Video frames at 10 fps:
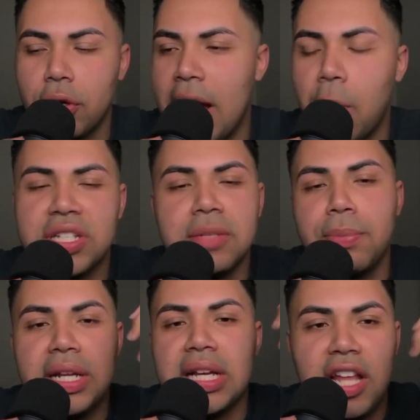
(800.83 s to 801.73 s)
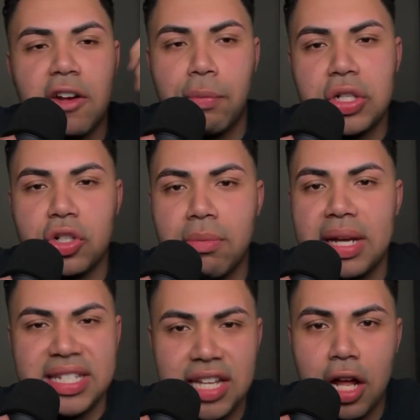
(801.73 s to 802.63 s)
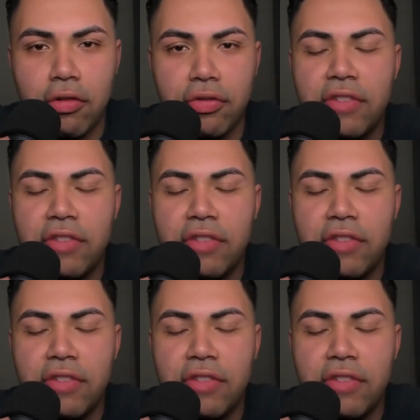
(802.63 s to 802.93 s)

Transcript: I wasn't putting a lot of pressure on myself.